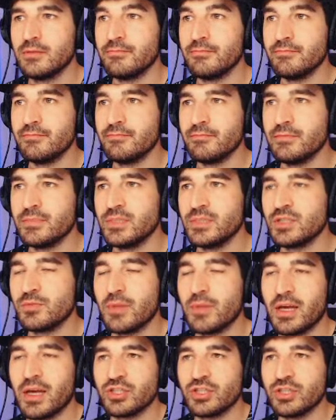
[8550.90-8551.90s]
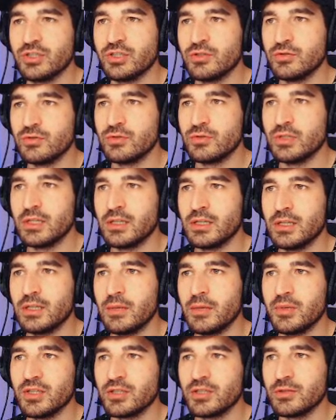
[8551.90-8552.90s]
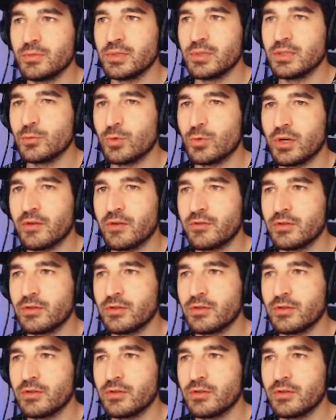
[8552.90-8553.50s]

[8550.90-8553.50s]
smash into the limiter, but whatever.